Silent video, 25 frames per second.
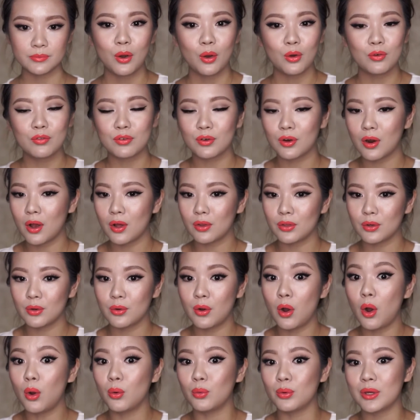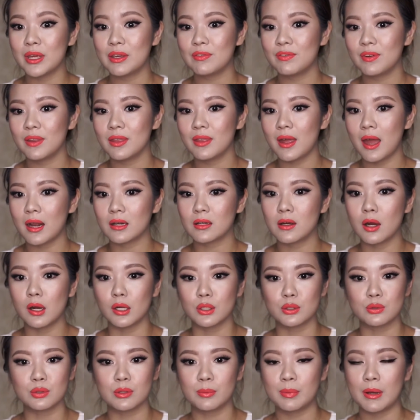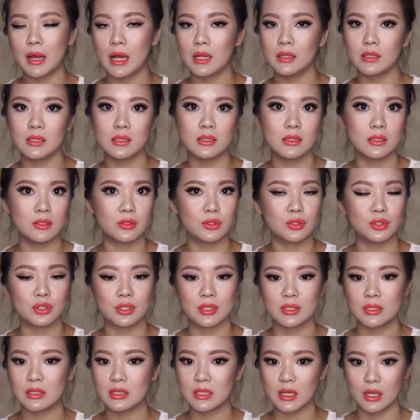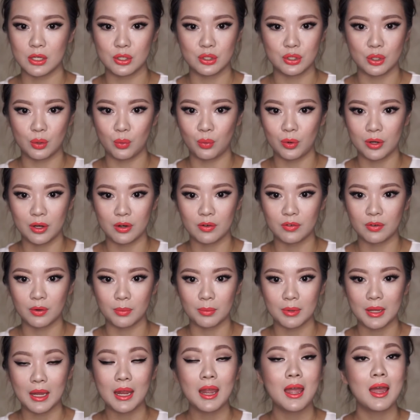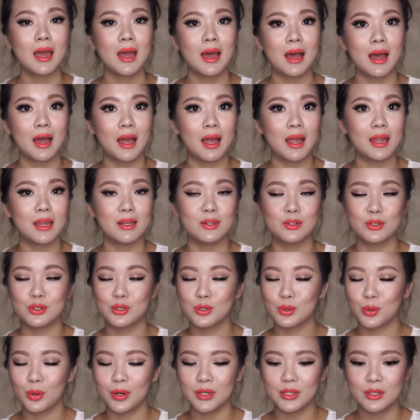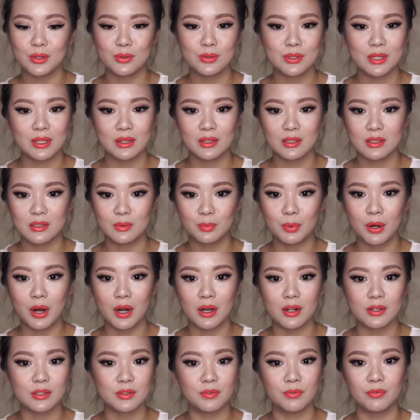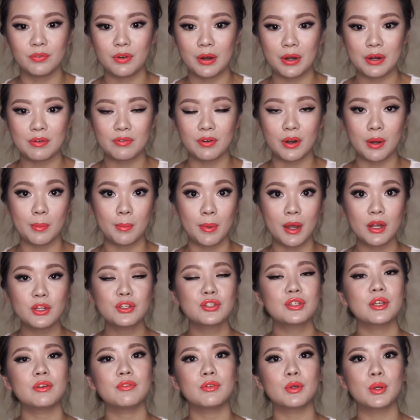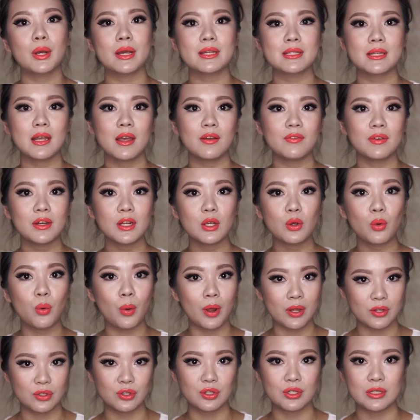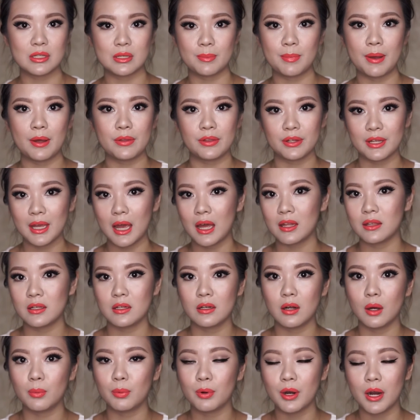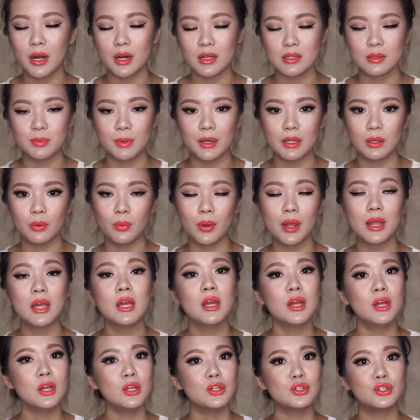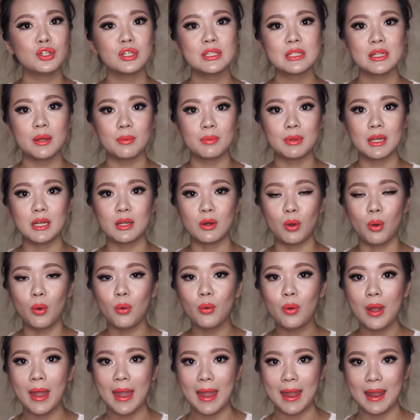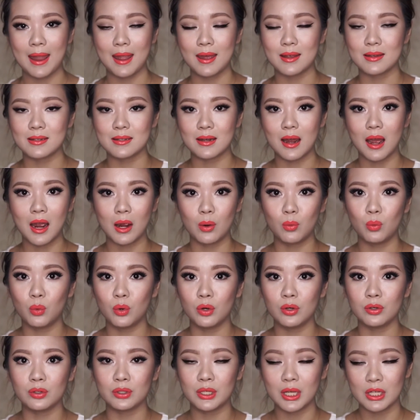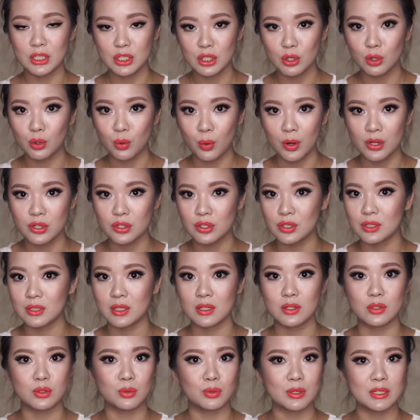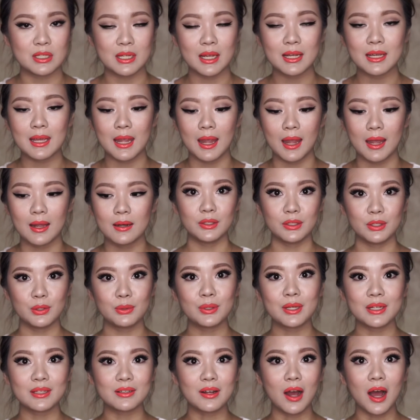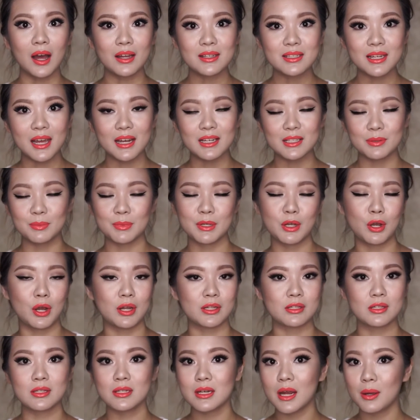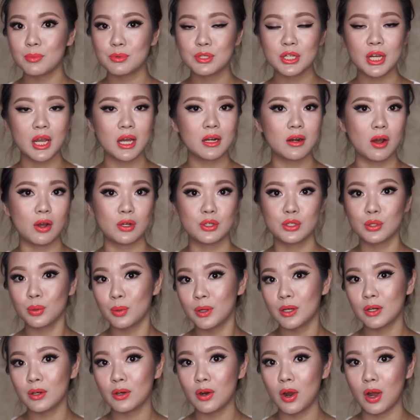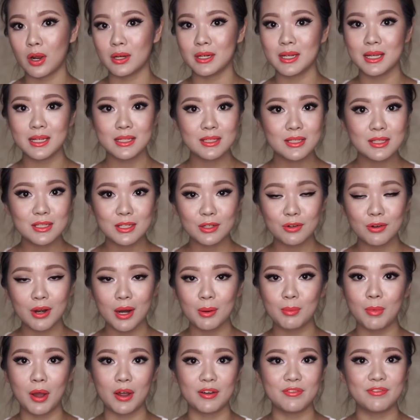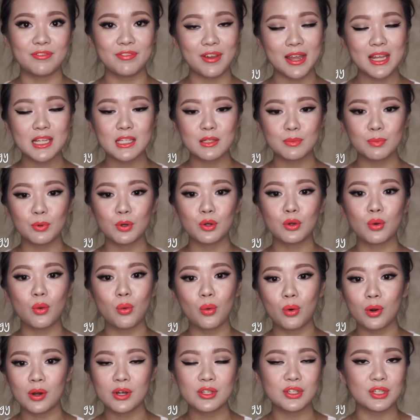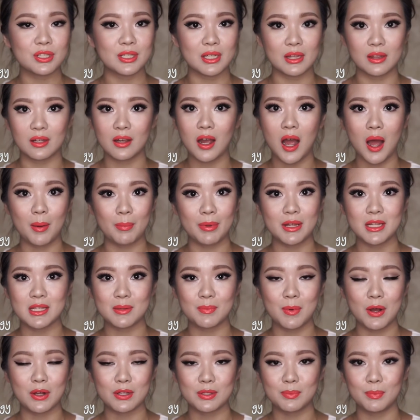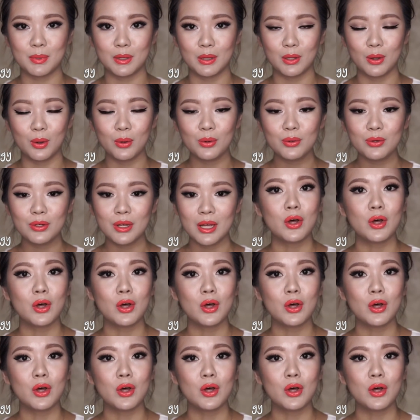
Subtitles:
Overall though, oh, even that contour palette is just such a winner for me. I enjoy using these products very, very much. If you guys have any questions about the Cathy Doll products, by the way, just let me know and I will get to your questions as soon as I can. You can contact me on Snapchat, on Twitter, on Instagram, on Facebook, or just in the comments box below.